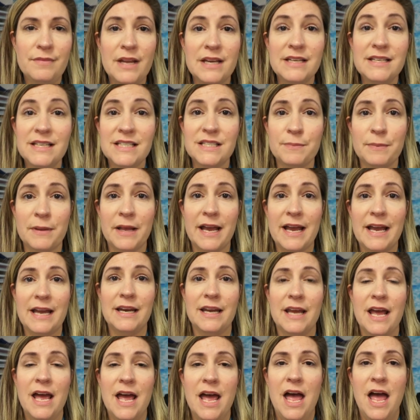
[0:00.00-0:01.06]

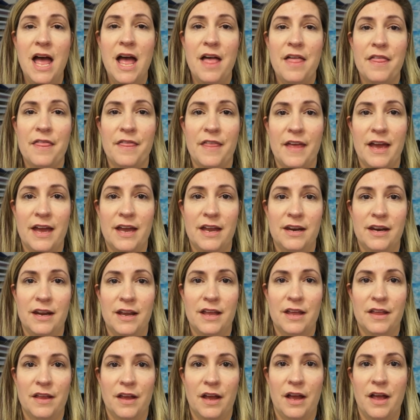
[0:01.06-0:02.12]
displayed, then
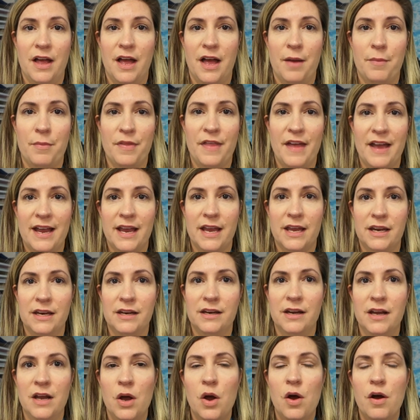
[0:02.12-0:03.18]
they
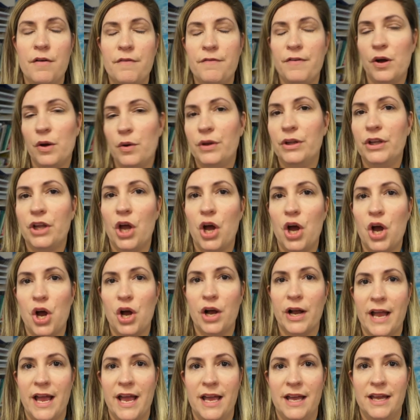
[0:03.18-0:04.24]
can follow
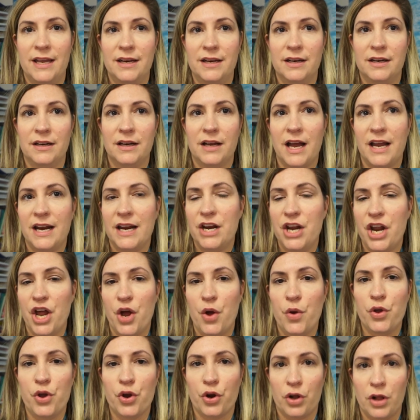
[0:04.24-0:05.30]
along and kind of
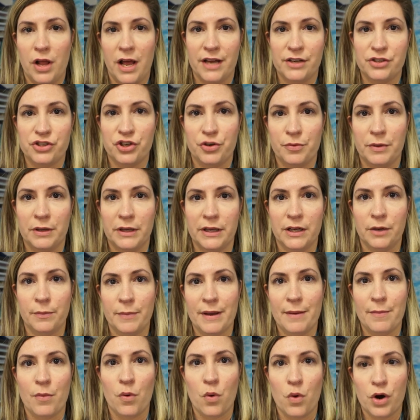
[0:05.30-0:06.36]
know your classroom a little
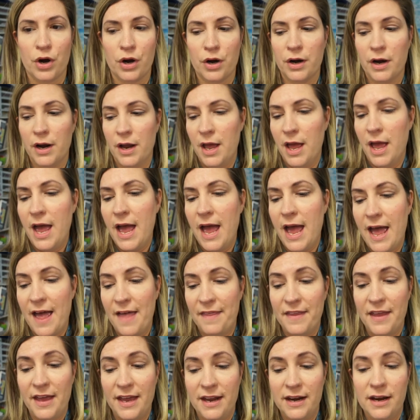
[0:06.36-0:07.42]
bit more.
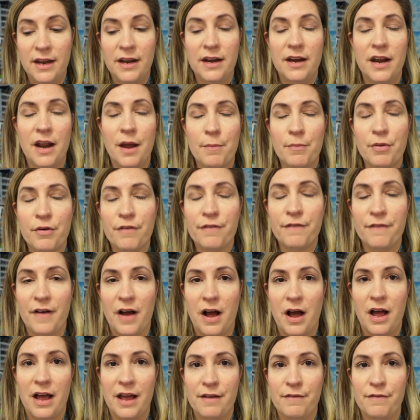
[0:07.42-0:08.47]
And then number 5,